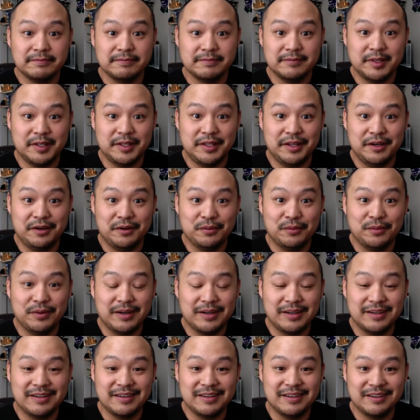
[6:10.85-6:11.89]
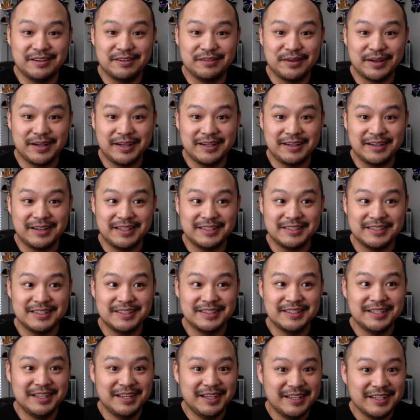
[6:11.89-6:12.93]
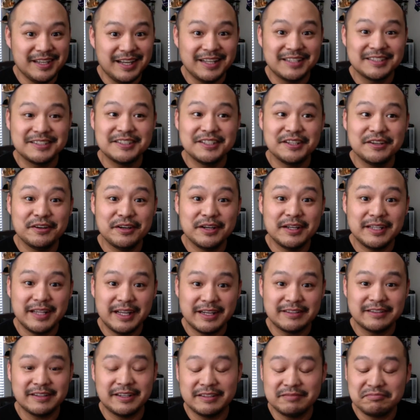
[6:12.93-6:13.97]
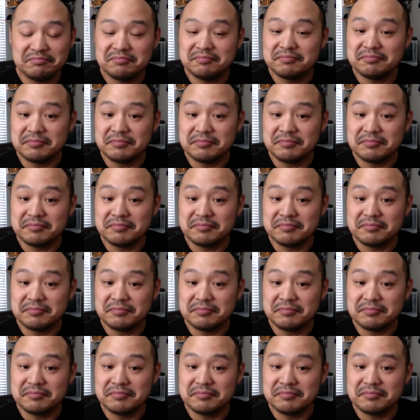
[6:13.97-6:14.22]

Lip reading: it didn't want to recognize it. And so naturally,